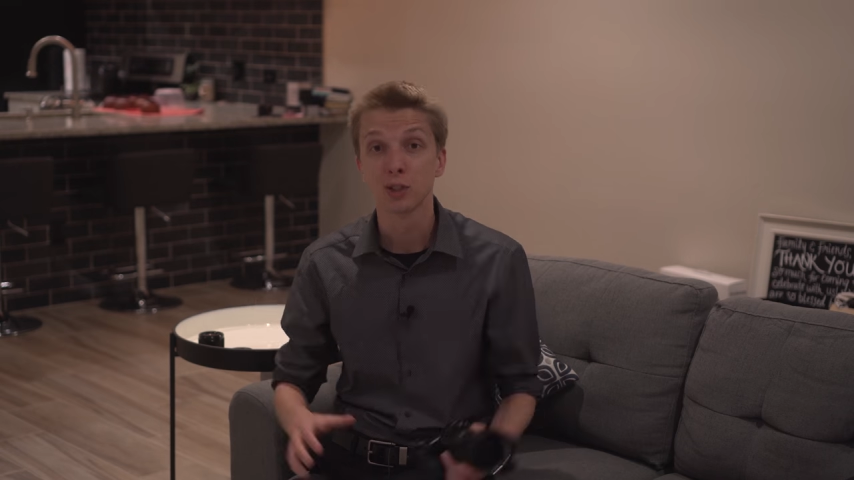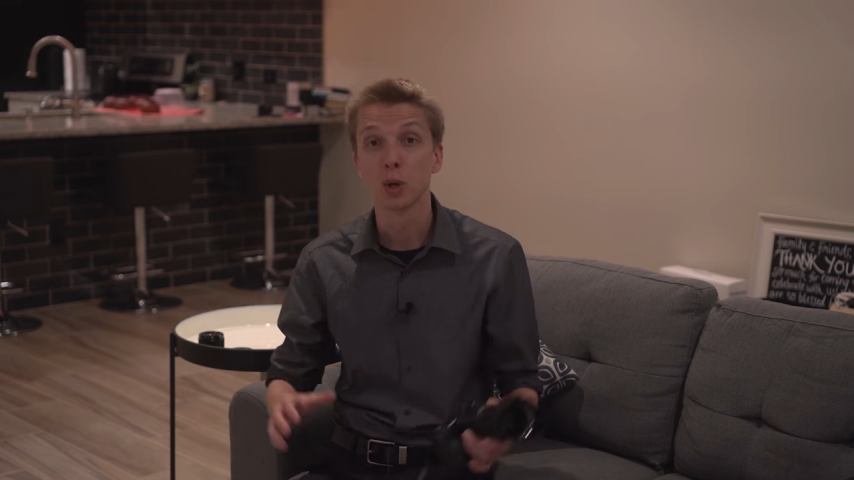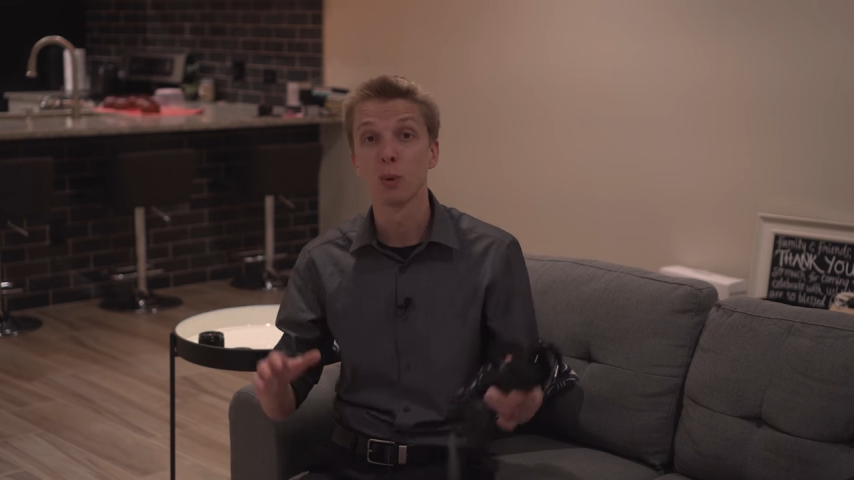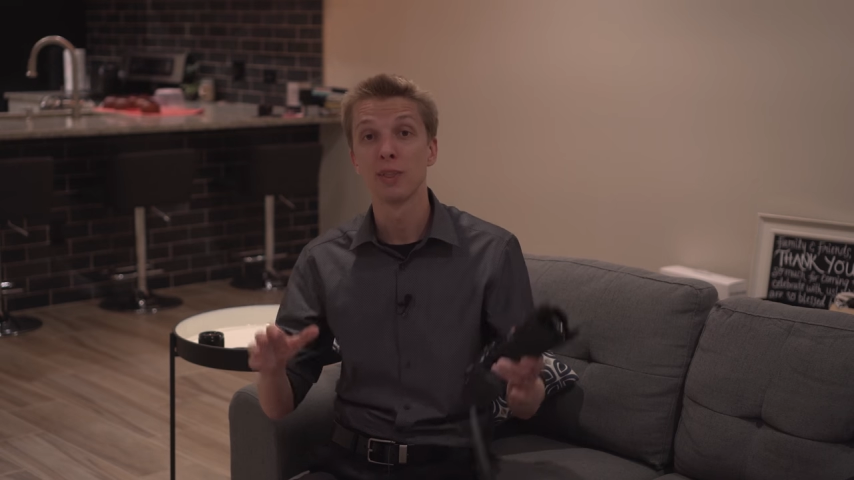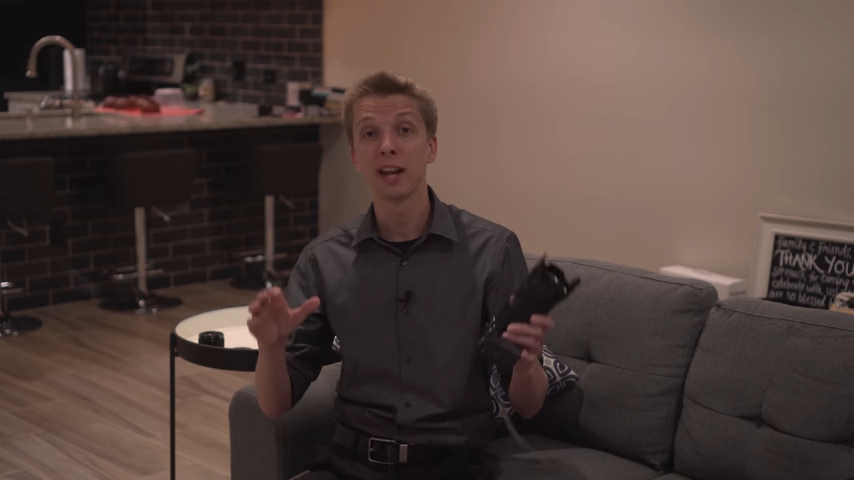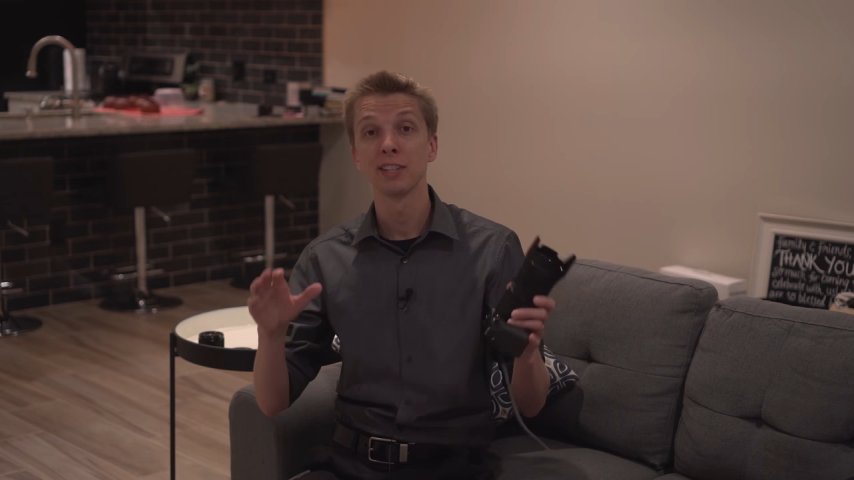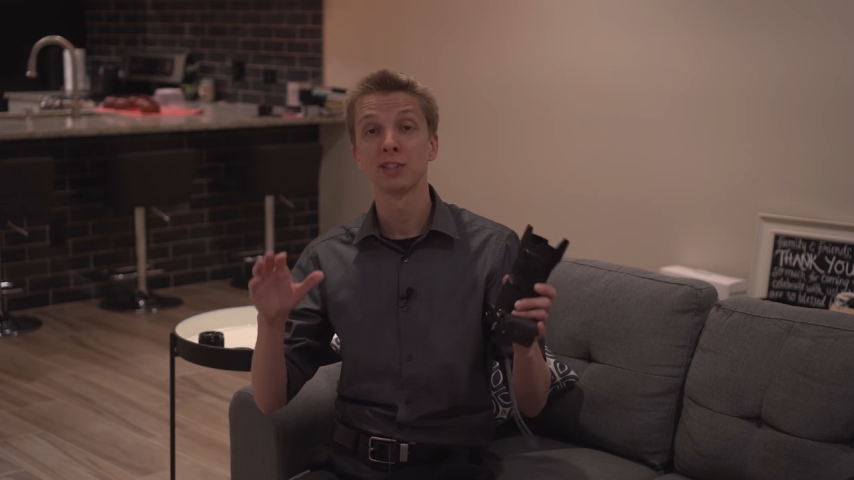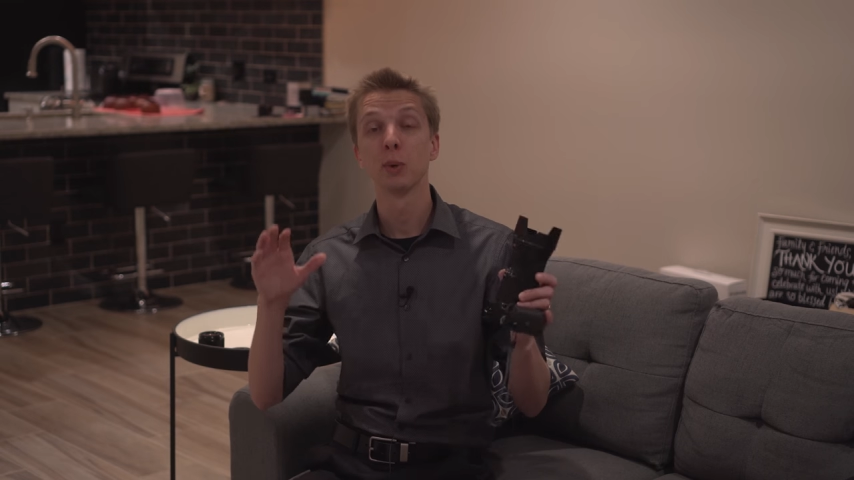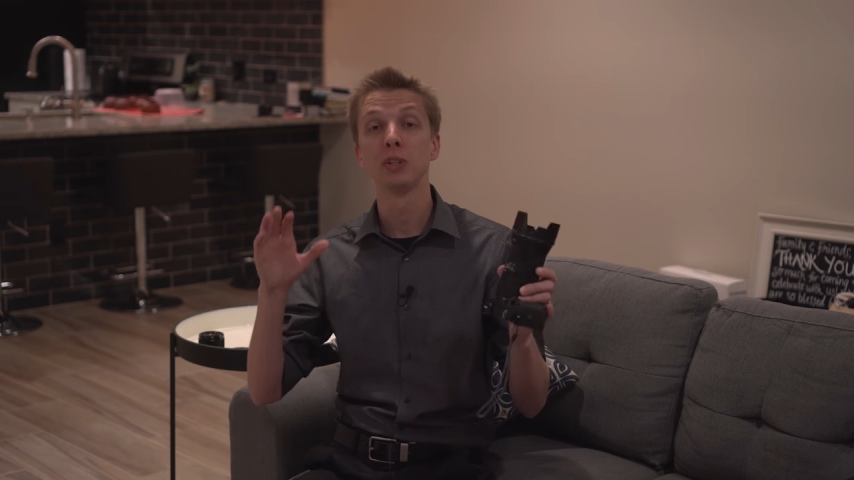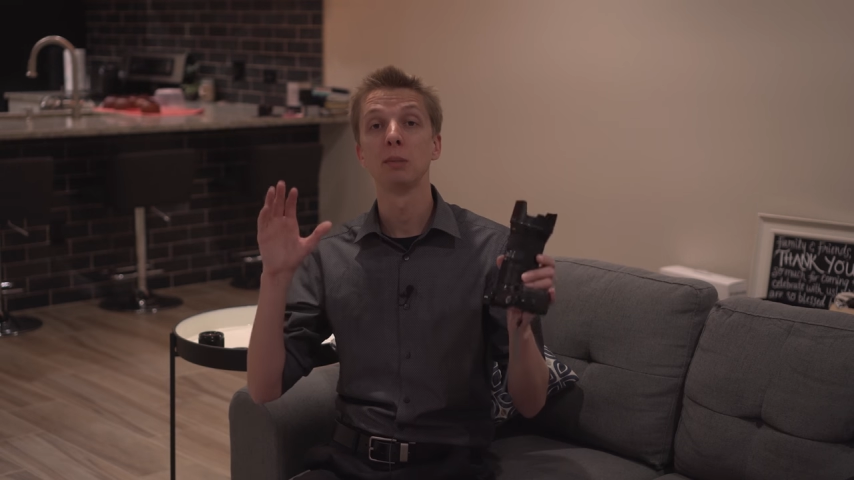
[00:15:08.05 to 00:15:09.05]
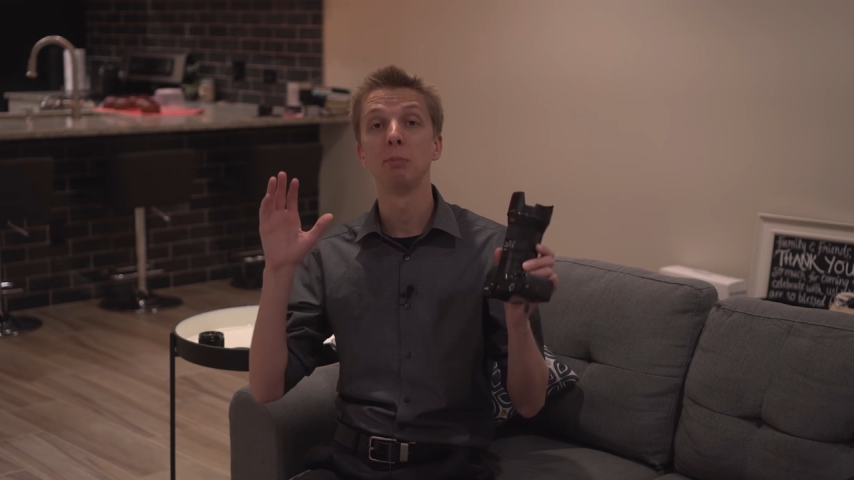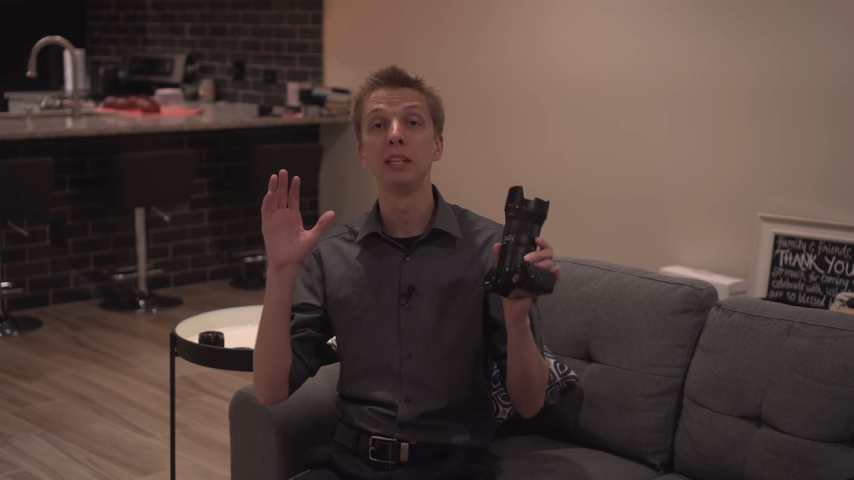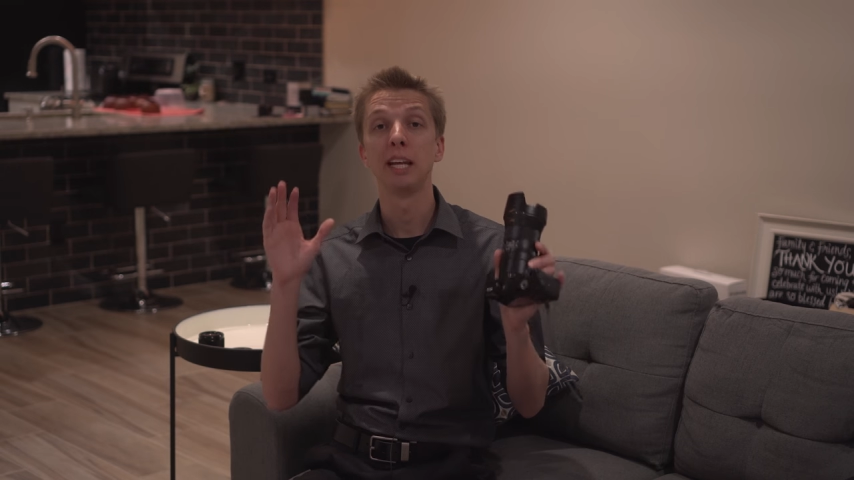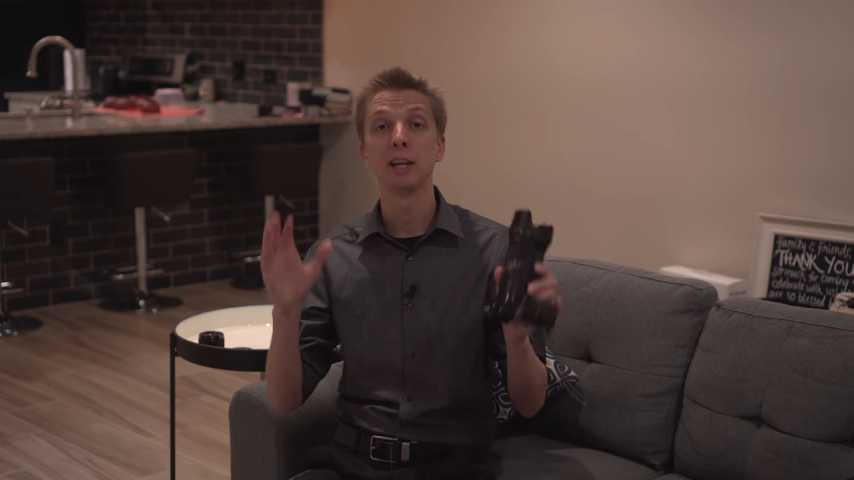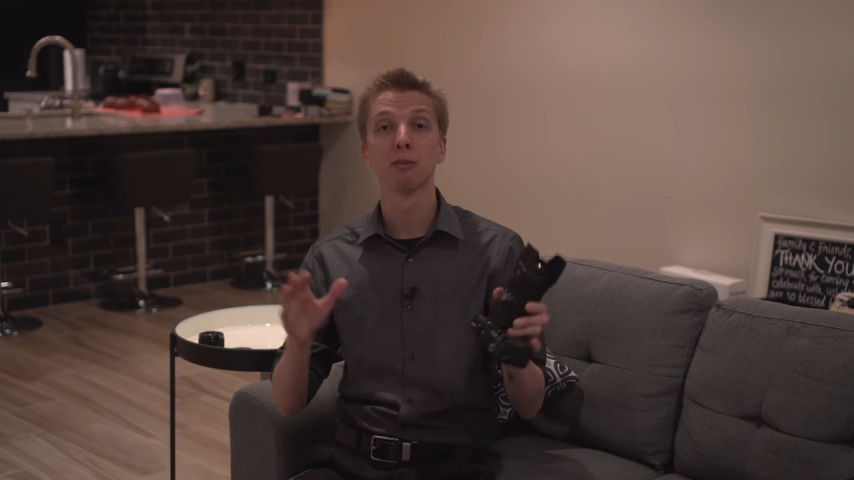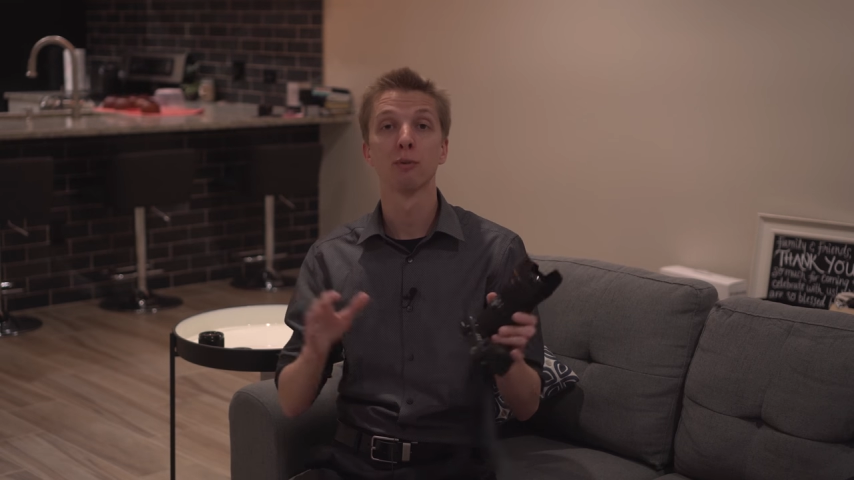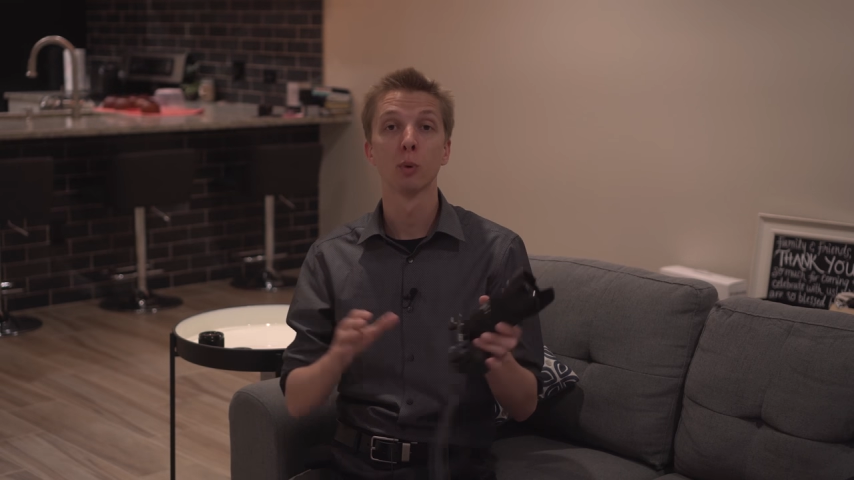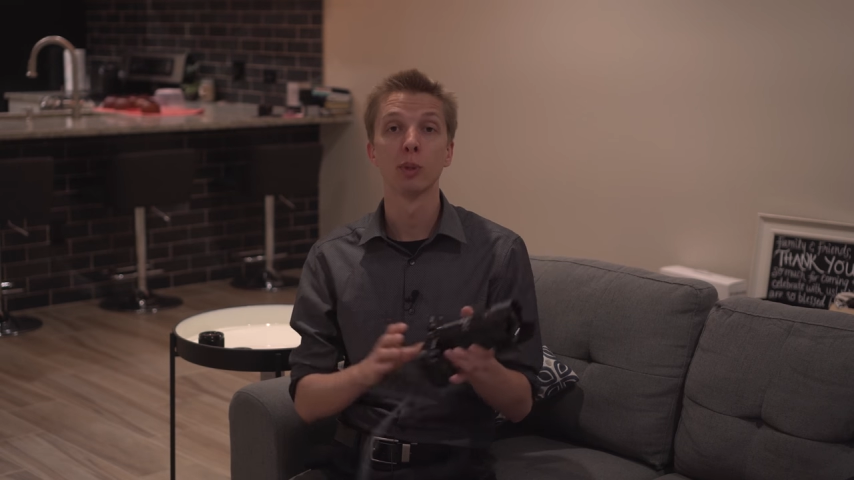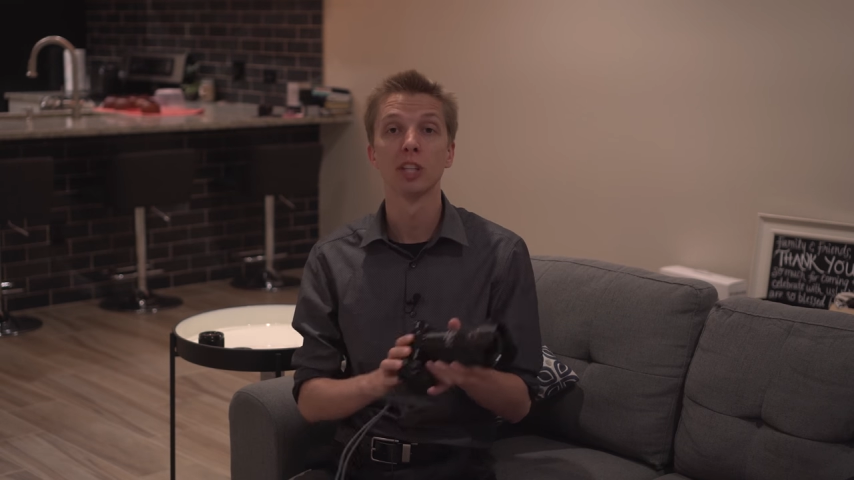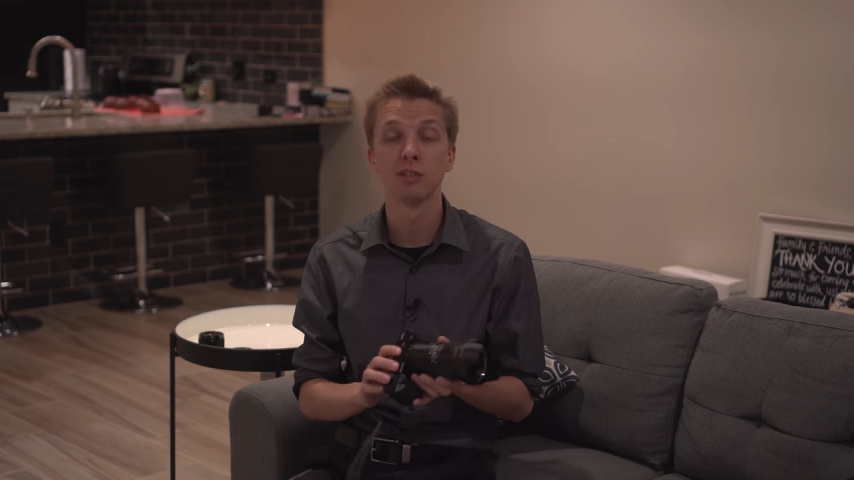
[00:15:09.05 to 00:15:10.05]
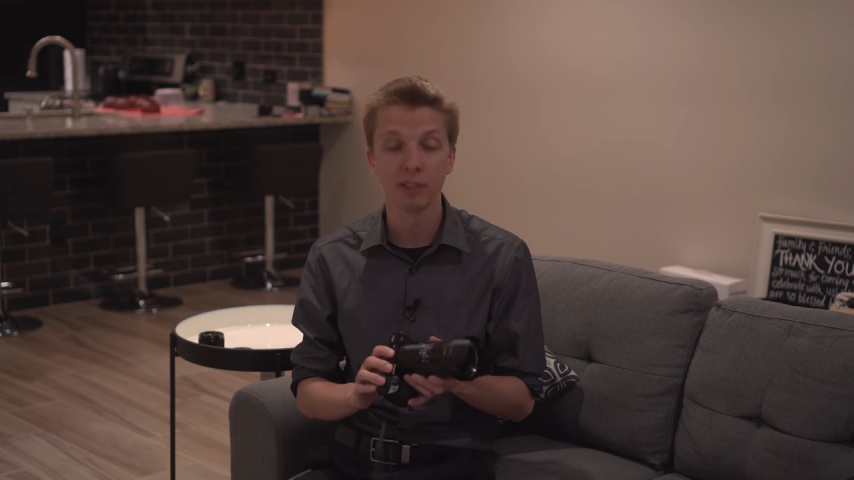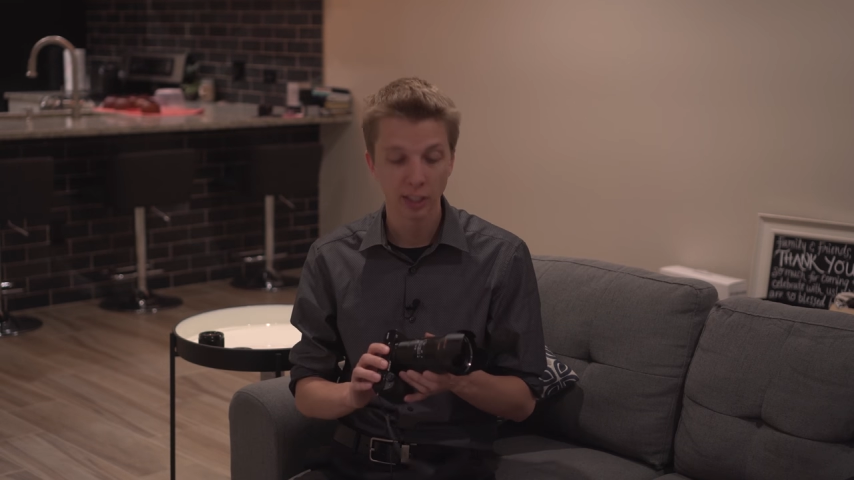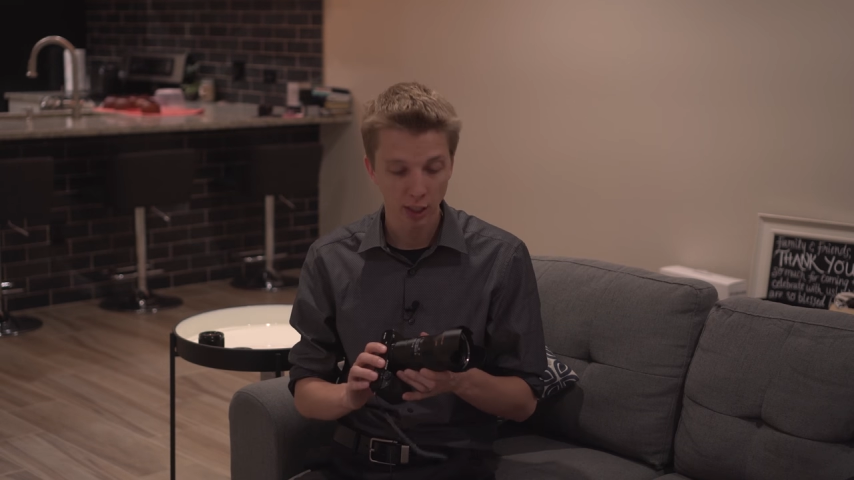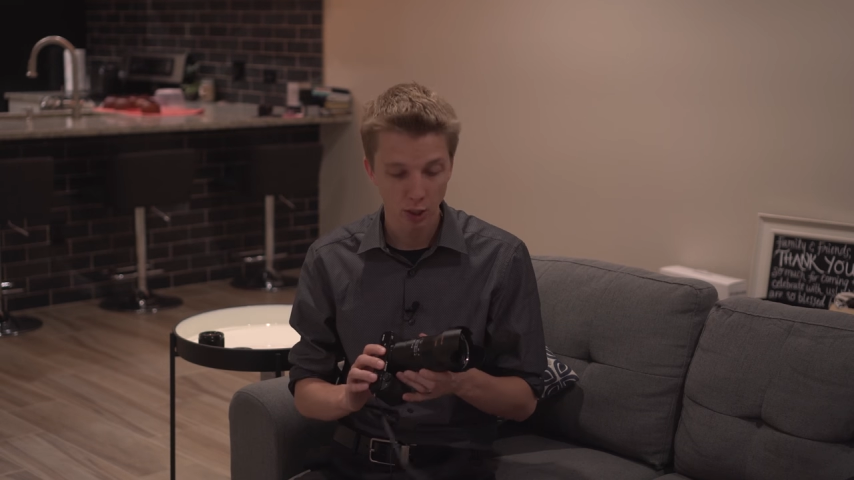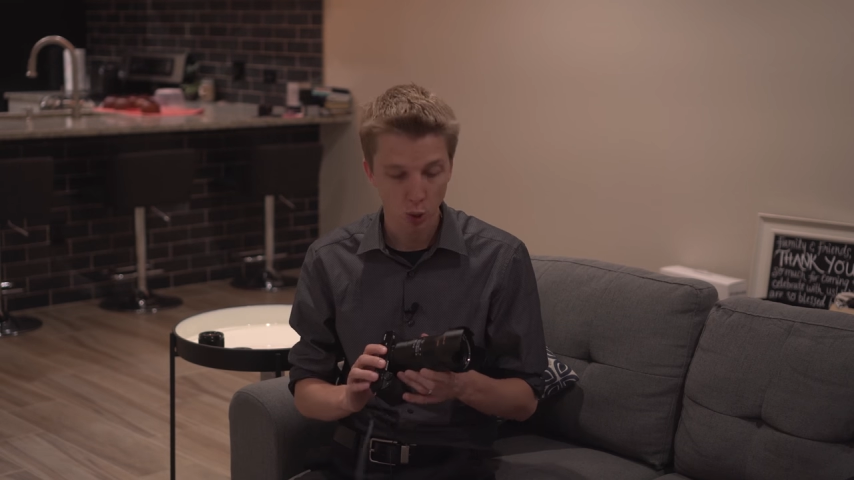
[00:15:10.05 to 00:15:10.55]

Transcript: So that is going to be it for this video.